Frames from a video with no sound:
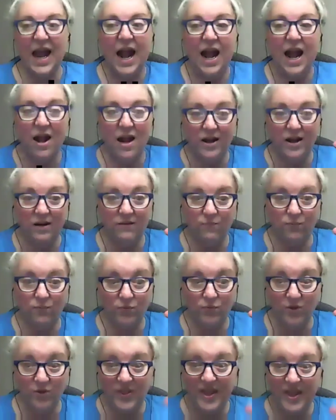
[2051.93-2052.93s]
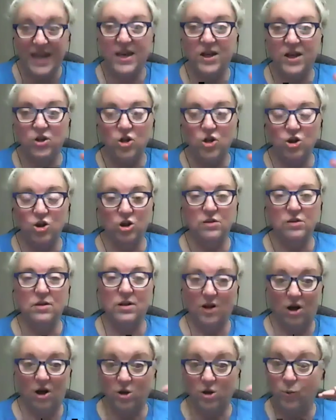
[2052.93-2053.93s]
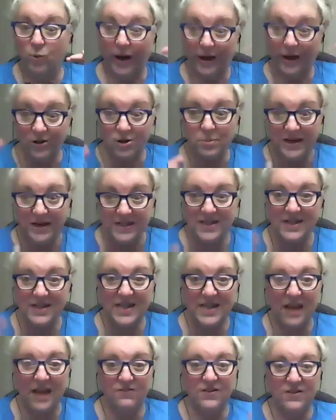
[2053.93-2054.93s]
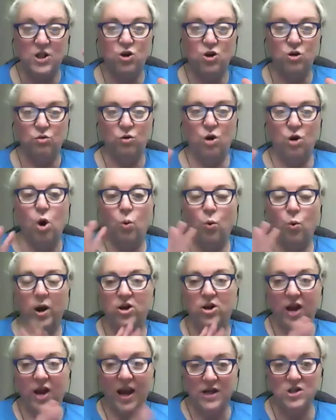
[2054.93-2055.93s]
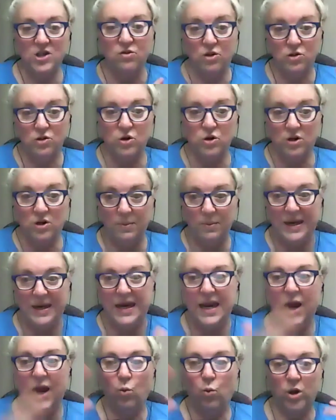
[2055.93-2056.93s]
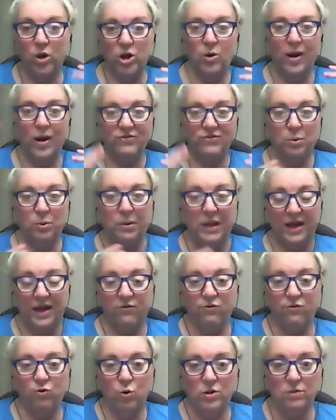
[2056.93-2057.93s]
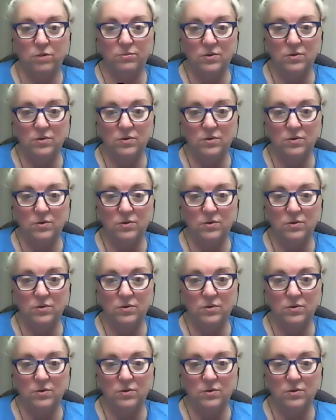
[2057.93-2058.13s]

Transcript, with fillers: and then you're on a regular basis and then you know what your cash flow is going to be and what you have to plan for